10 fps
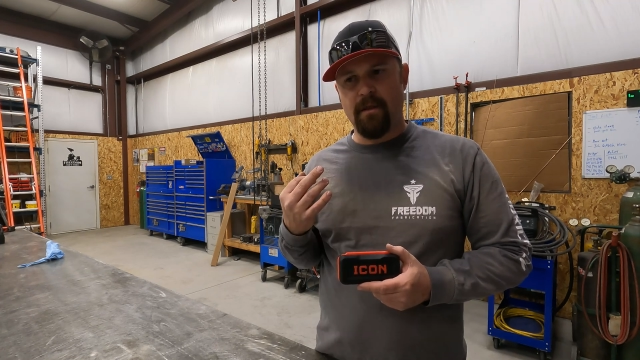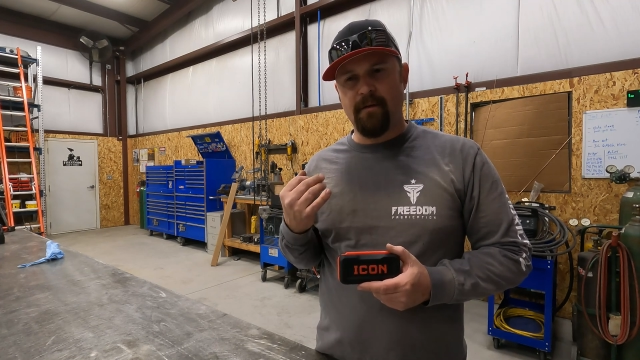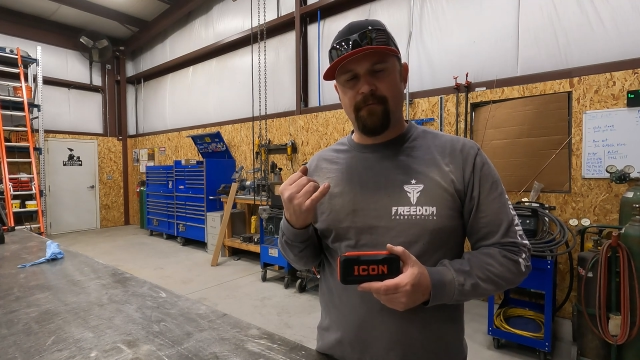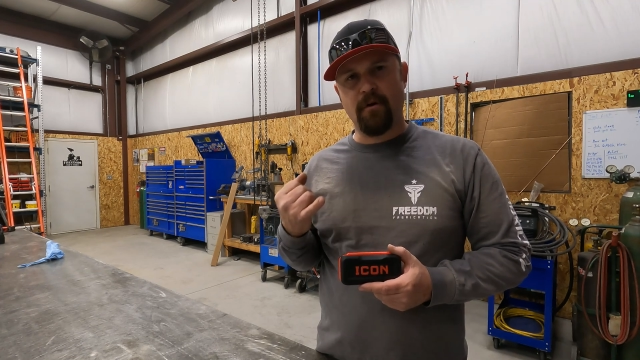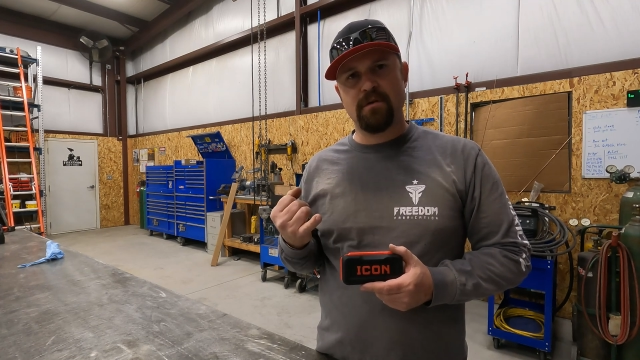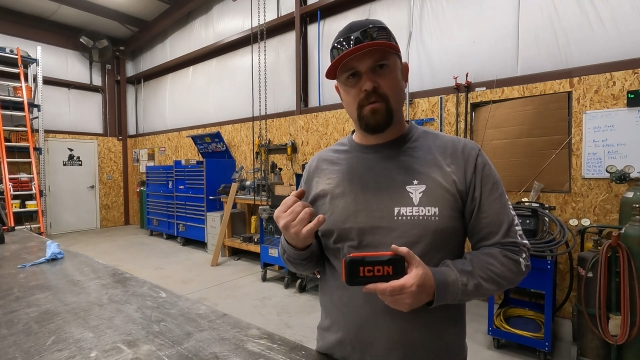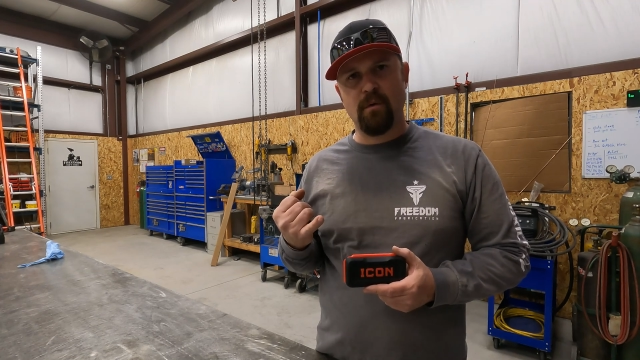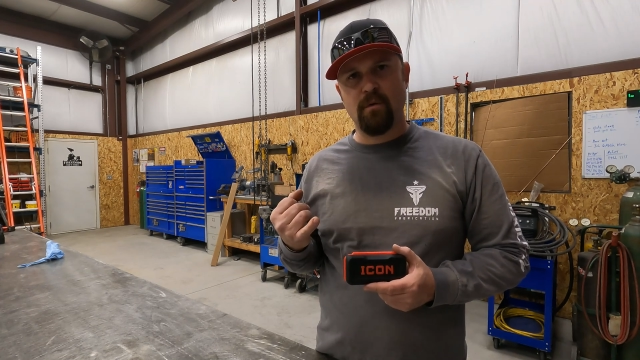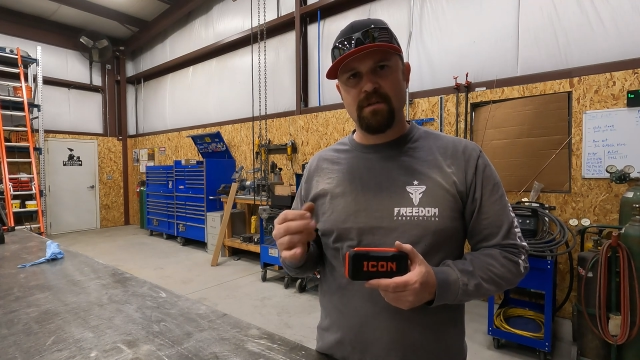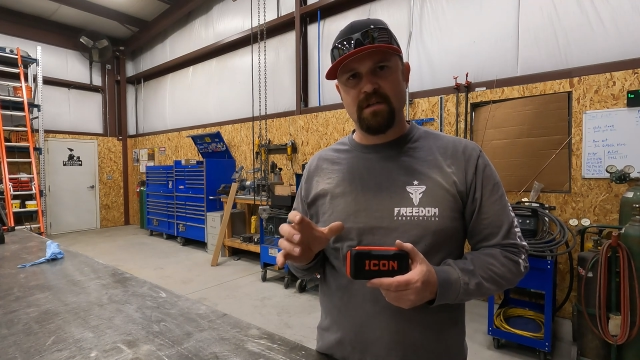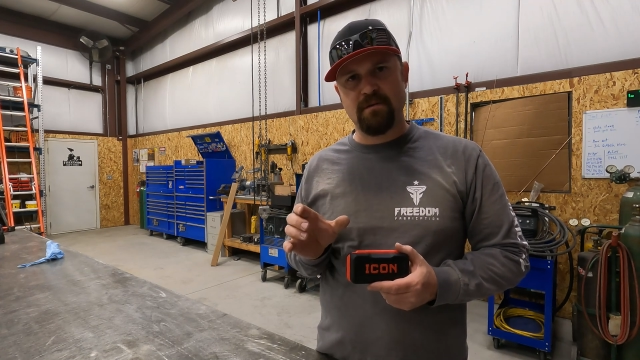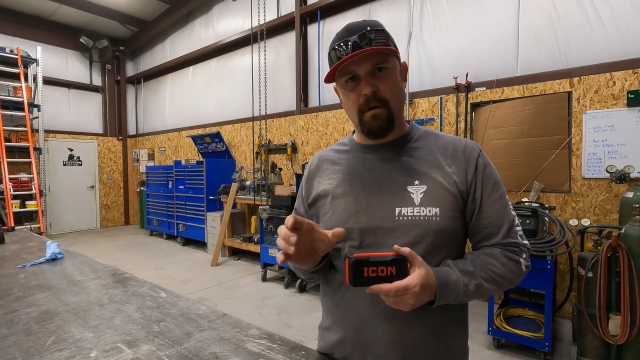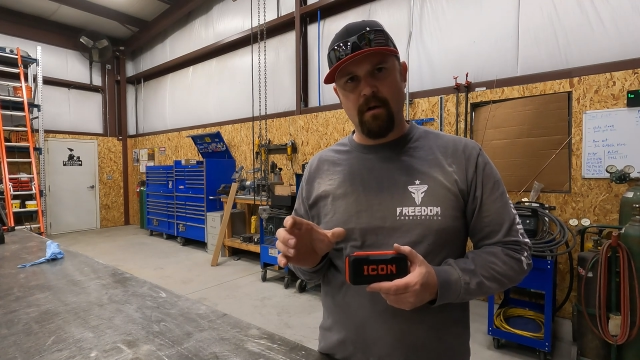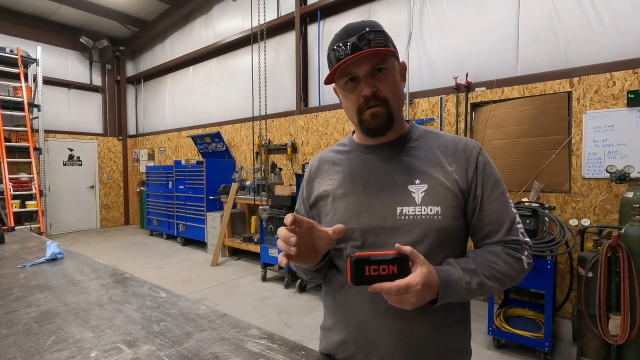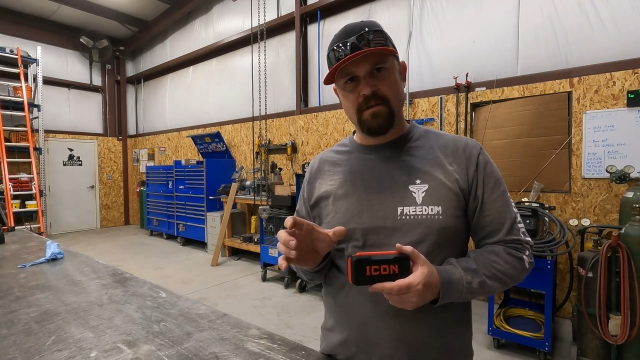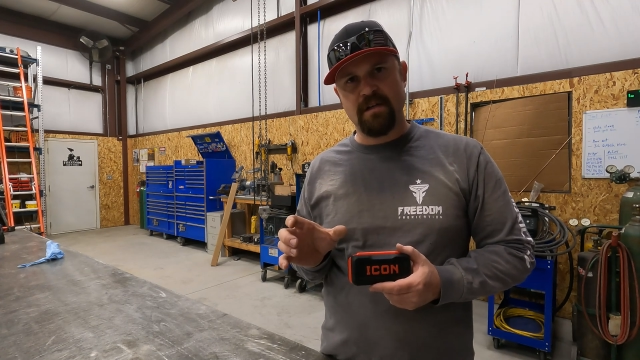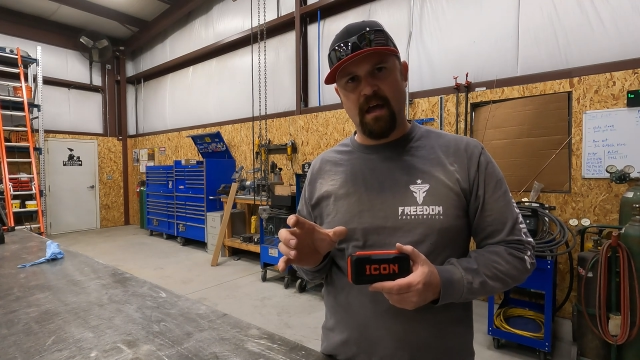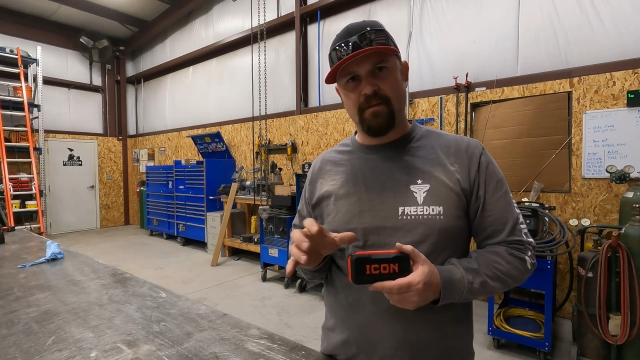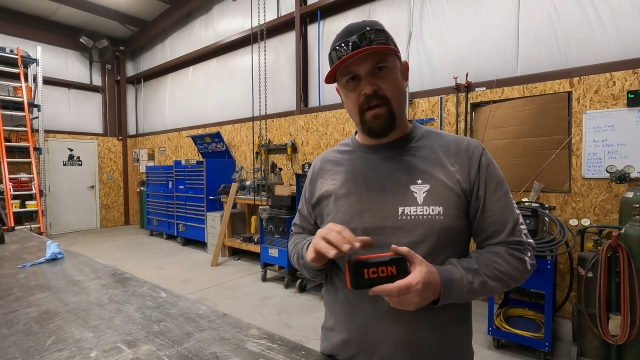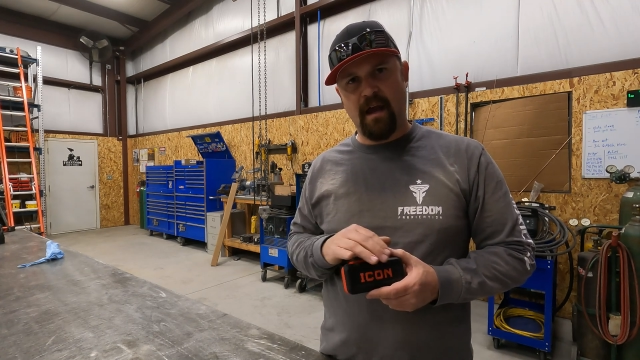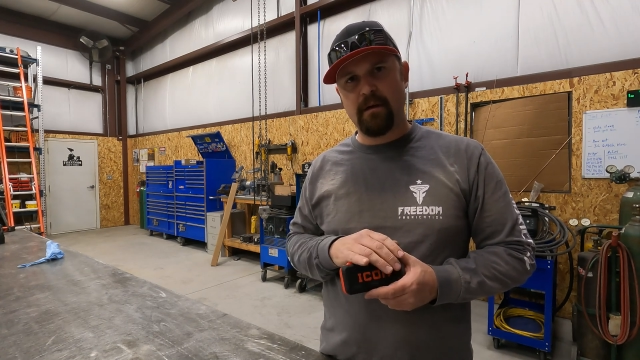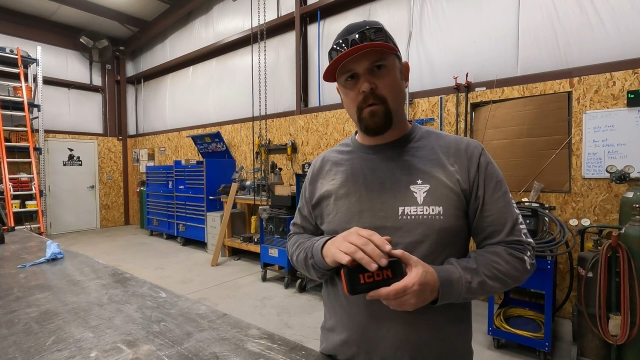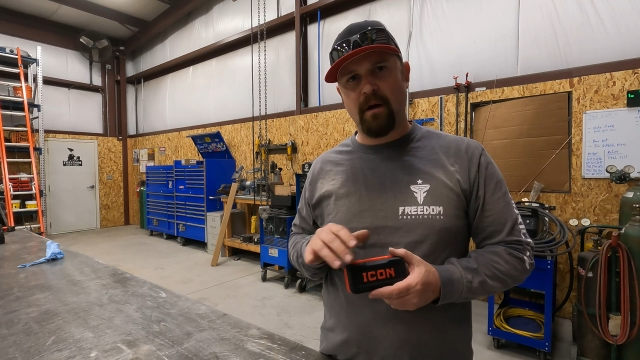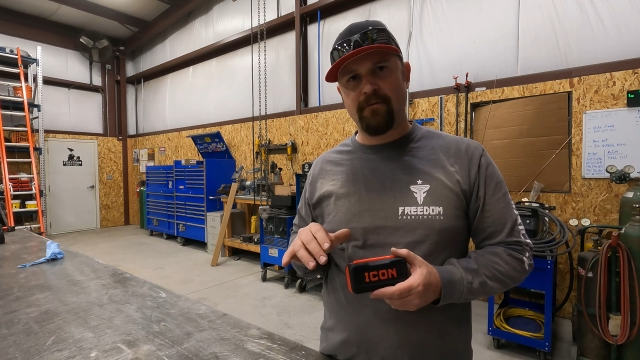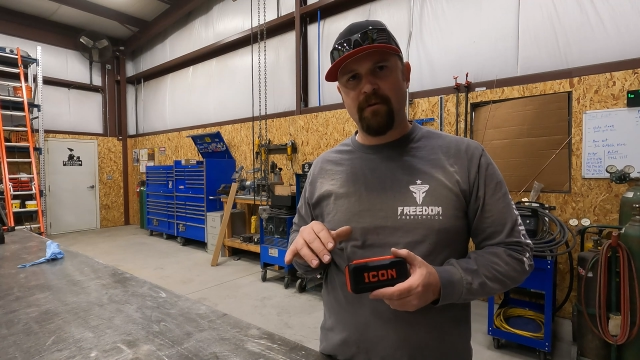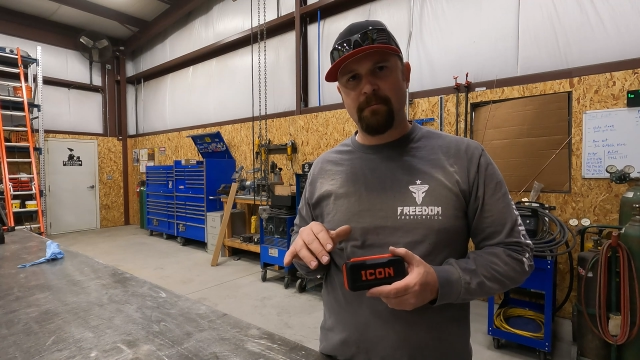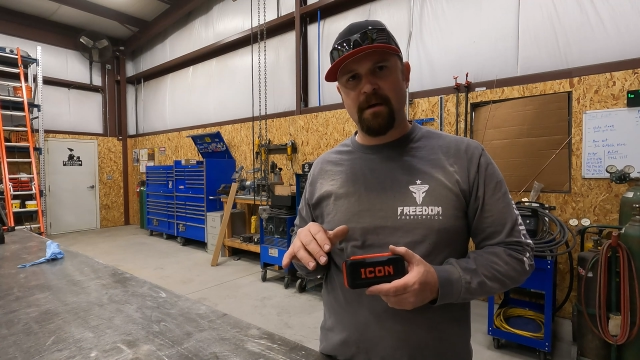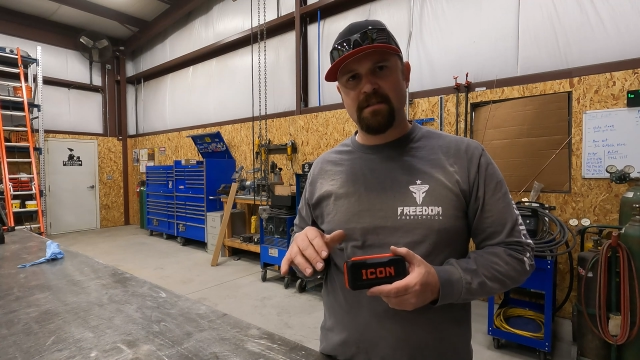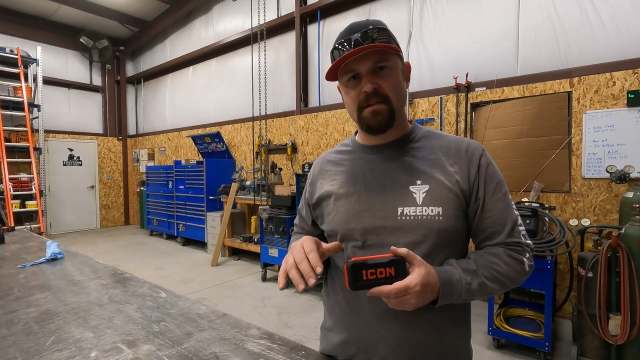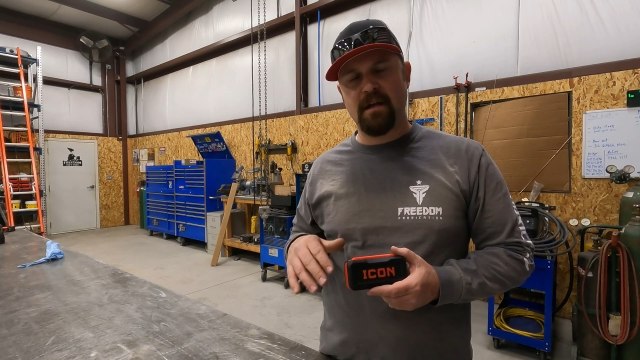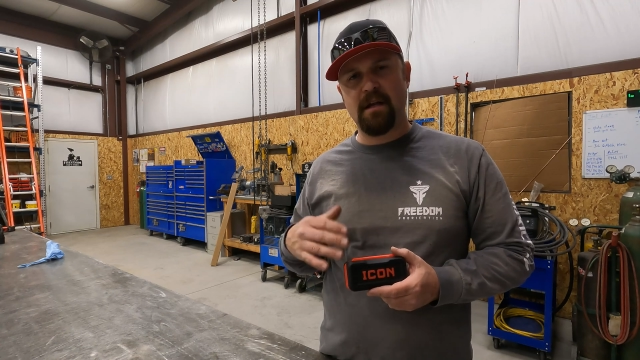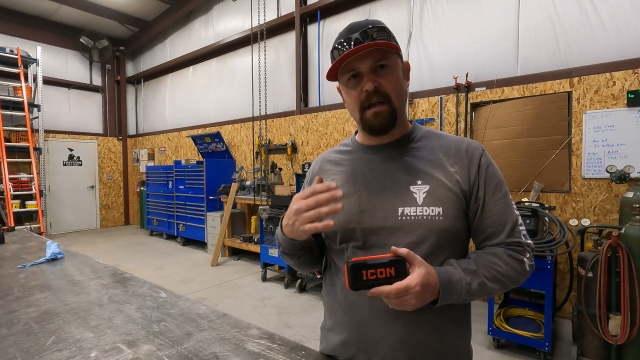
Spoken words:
The first one was a smaller set that had quite a few bits in it.